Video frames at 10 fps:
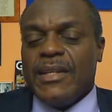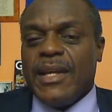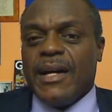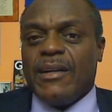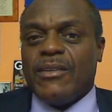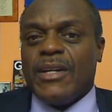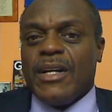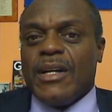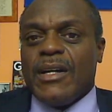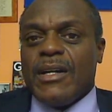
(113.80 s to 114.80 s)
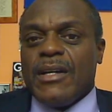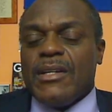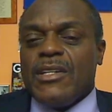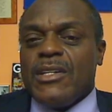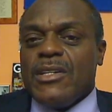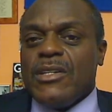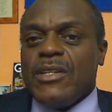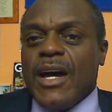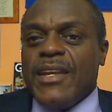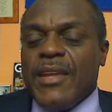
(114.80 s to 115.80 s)
Now,
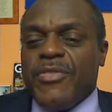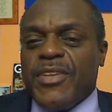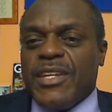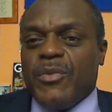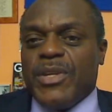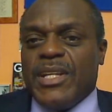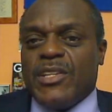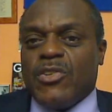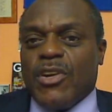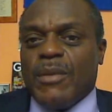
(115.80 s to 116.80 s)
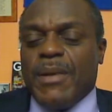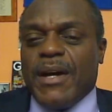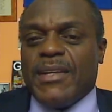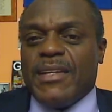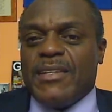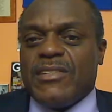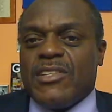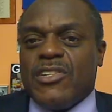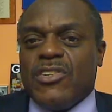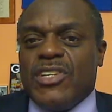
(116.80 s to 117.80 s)
another thing that we need to talk about is
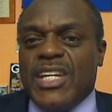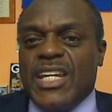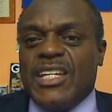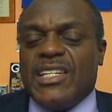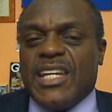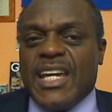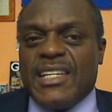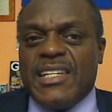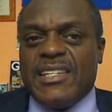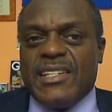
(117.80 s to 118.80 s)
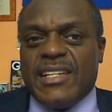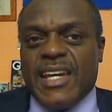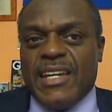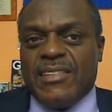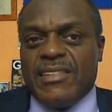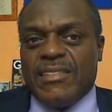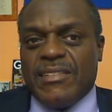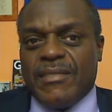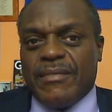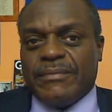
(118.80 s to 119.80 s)
you need to get these educations.
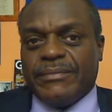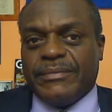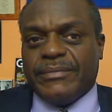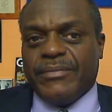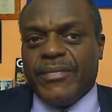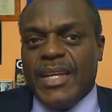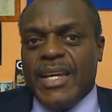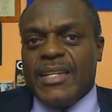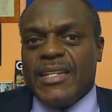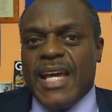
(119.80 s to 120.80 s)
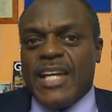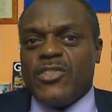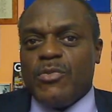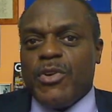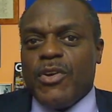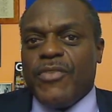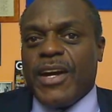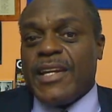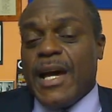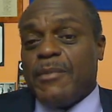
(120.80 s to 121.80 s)
The National Bureau of
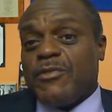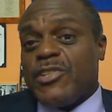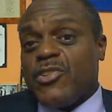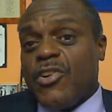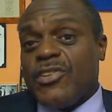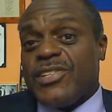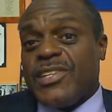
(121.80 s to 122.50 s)
Economic Research